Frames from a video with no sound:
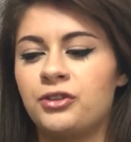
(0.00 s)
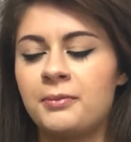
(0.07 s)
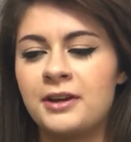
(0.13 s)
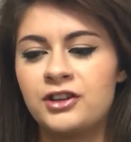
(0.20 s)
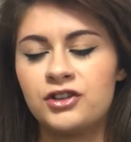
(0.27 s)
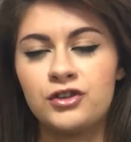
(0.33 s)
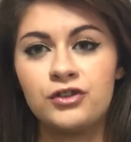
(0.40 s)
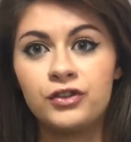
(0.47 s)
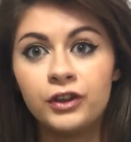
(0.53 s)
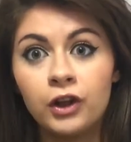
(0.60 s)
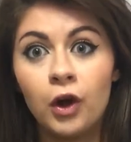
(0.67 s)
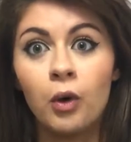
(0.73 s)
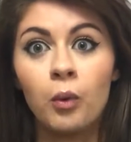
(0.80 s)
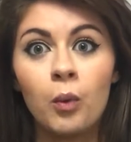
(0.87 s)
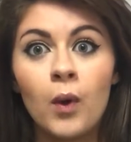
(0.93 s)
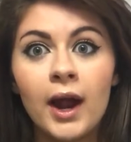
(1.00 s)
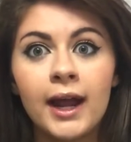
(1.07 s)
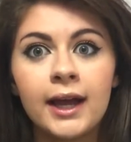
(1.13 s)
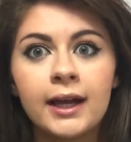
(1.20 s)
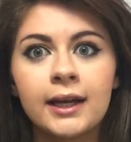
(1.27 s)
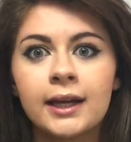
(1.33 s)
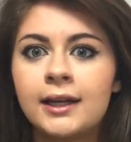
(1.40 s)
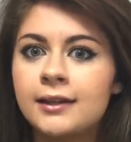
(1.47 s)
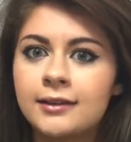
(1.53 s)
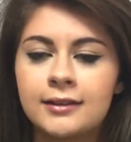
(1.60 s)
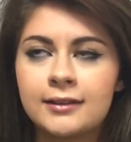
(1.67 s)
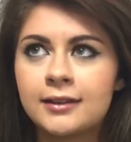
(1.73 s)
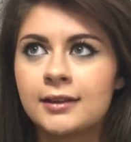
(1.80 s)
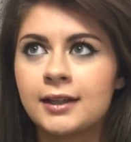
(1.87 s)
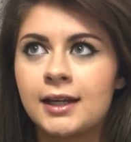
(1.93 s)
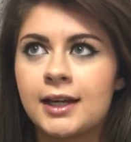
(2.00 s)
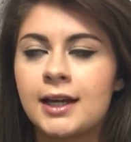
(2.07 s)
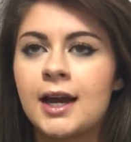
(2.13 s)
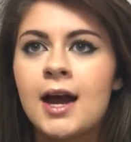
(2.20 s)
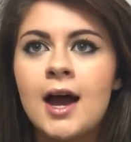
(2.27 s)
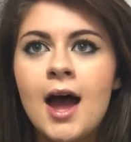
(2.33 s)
makes you feel awake instantly,